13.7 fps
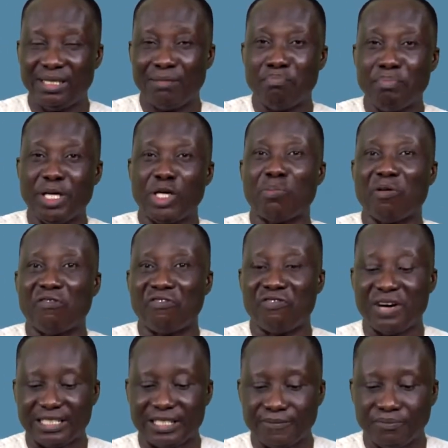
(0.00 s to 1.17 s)
made up of
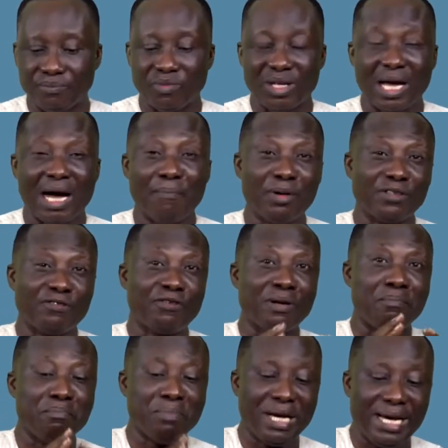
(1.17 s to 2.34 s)
fat. But for
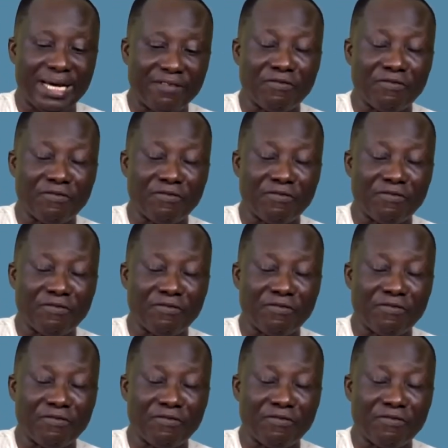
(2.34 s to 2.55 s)
men,